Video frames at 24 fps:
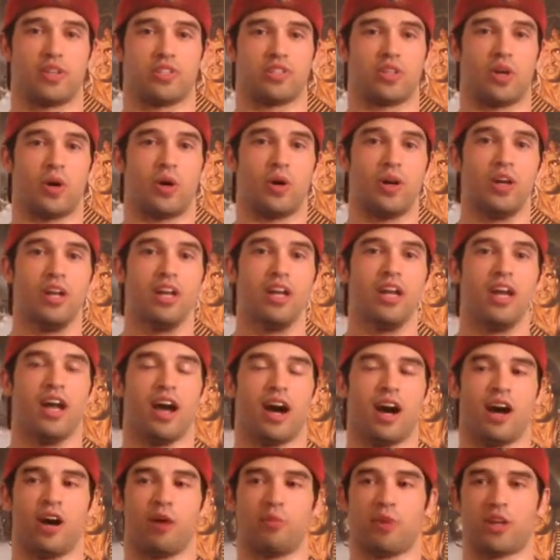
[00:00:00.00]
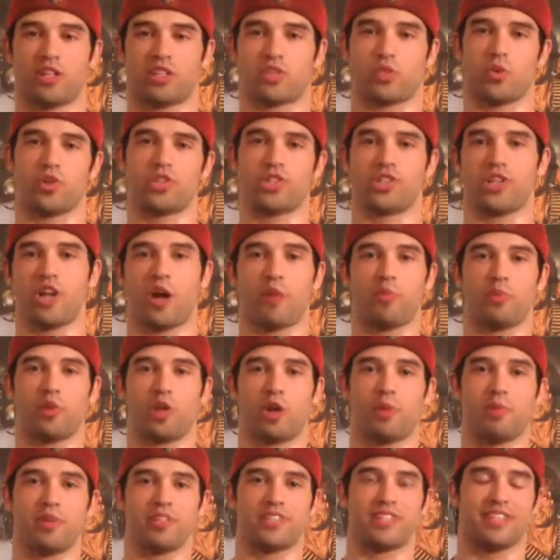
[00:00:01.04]
So I switched it up a
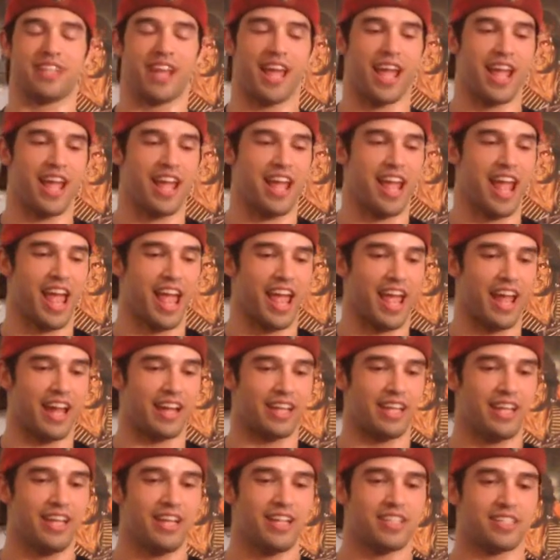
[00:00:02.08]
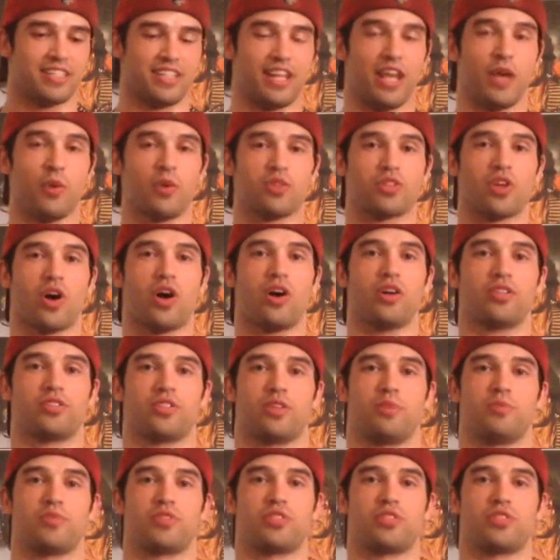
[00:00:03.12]
little bit today, and today was awesome.